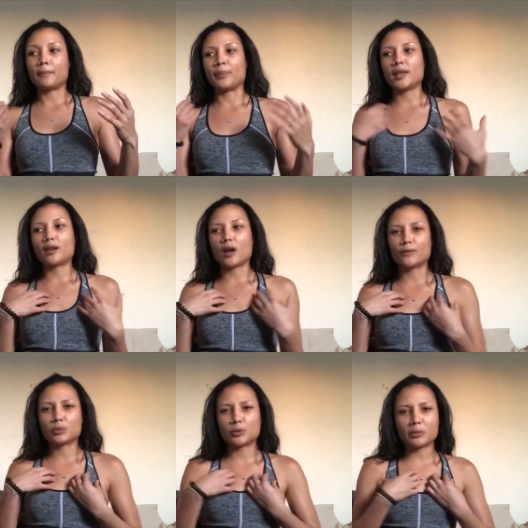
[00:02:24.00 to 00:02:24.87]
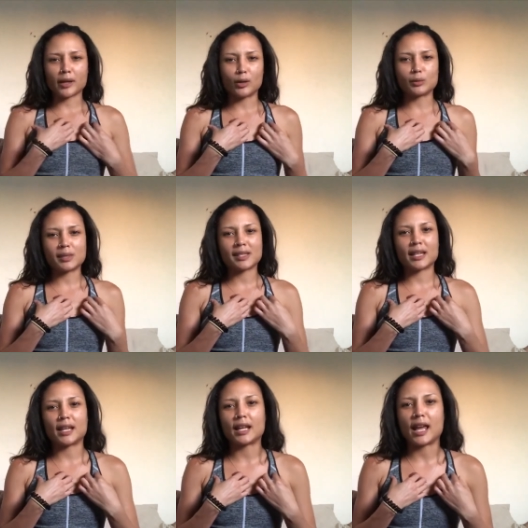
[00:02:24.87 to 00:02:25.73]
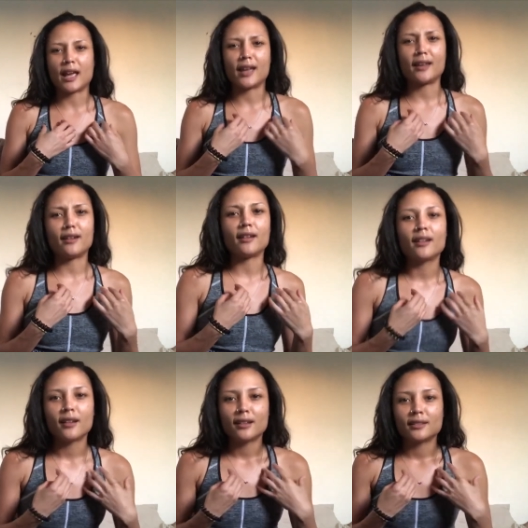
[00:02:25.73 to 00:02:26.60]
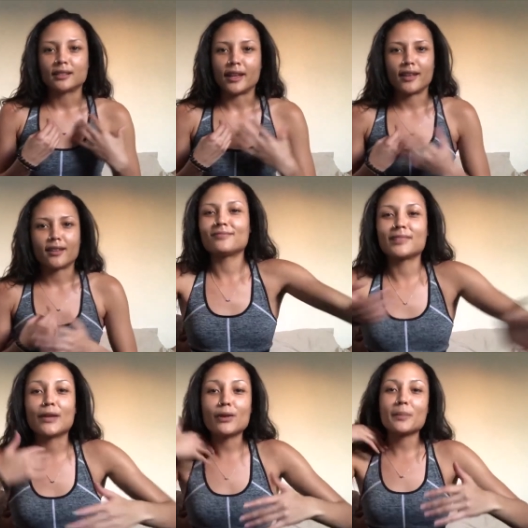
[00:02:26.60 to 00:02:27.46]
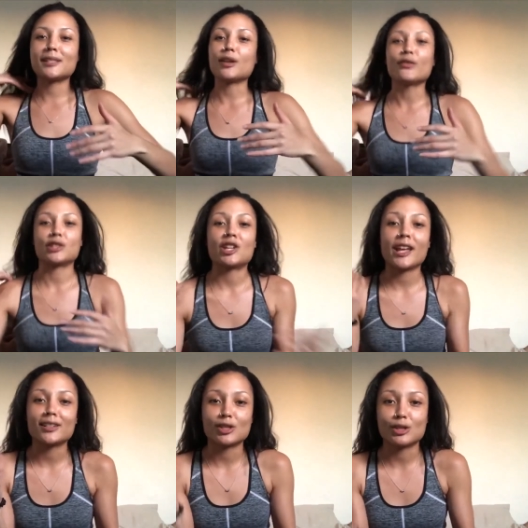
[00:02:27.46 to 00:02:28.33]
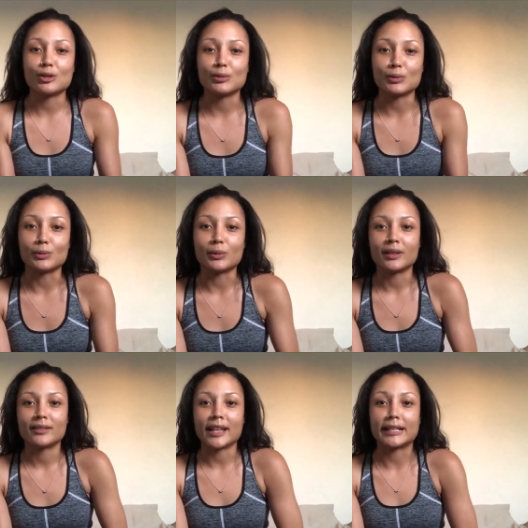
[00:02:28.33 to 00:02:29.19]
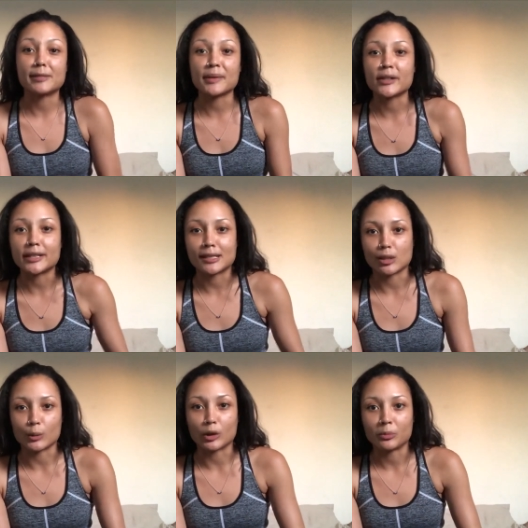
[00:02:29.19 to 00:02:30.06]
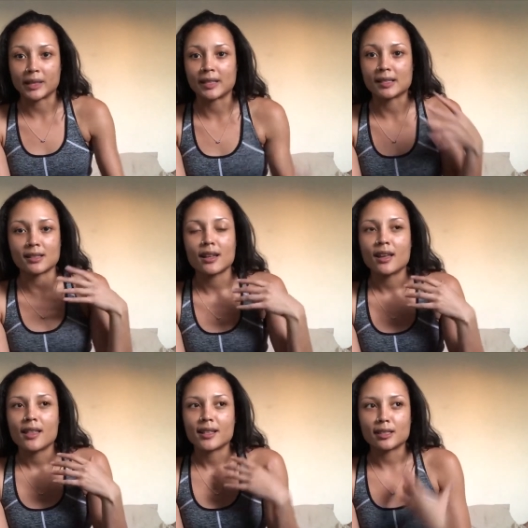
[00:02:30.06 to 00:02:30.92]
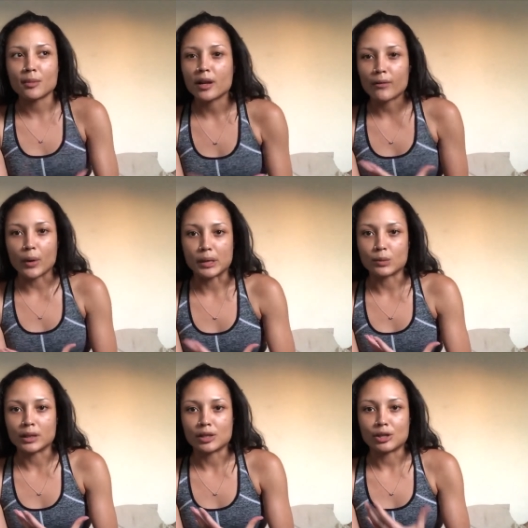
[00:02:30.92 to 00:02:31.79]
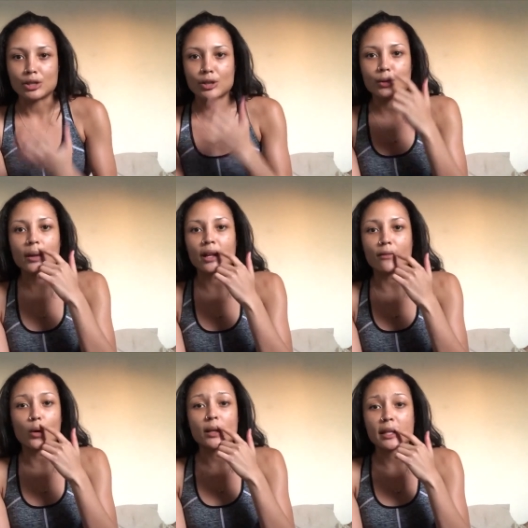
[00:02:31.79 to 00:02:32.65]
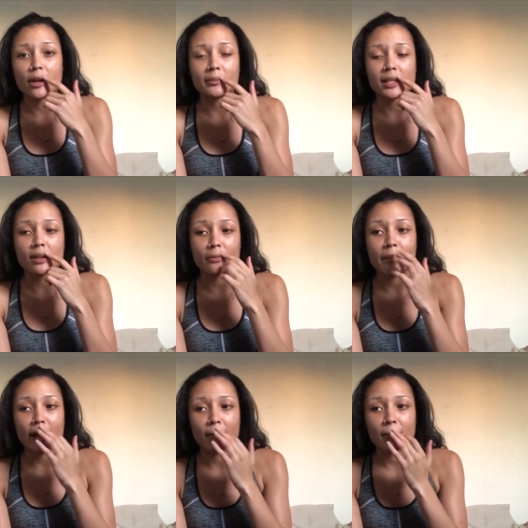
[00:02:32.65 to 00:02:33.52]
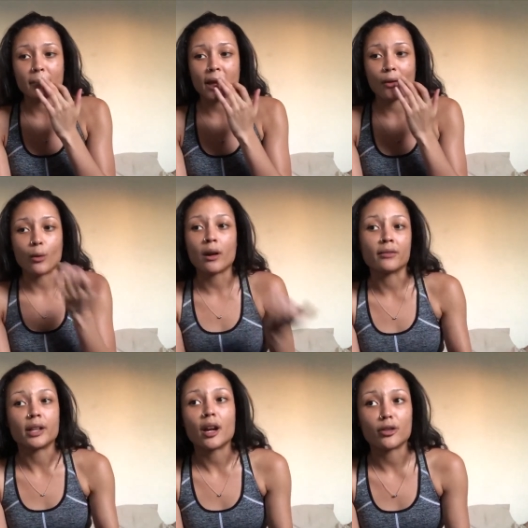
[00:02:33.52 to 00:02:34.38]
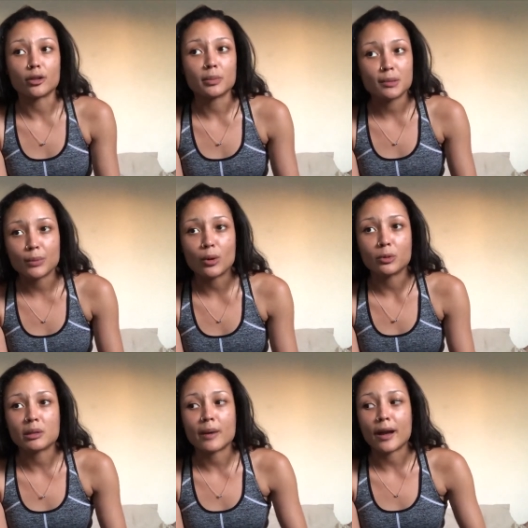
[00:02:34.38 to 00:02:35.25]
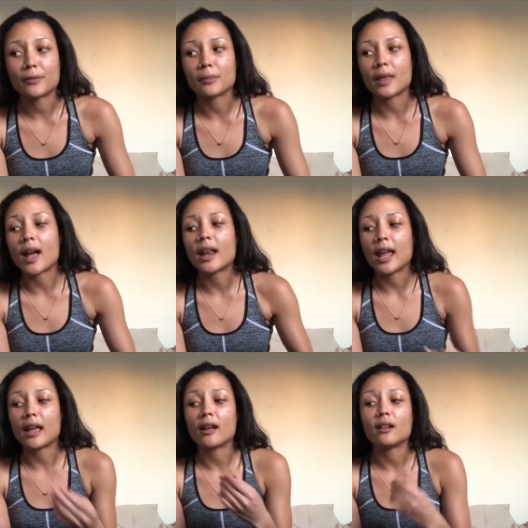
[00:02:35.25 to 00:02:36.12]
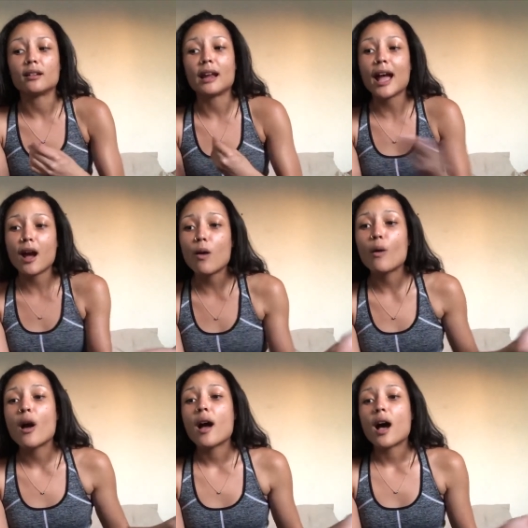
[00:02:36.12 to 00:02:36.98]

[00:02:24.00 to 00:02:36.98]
being comfortable in my own skin and like giving myself a chance to experience the world because that's something I've always wanted to do and I've always held myself back from that or I've let other people hold me back from that and now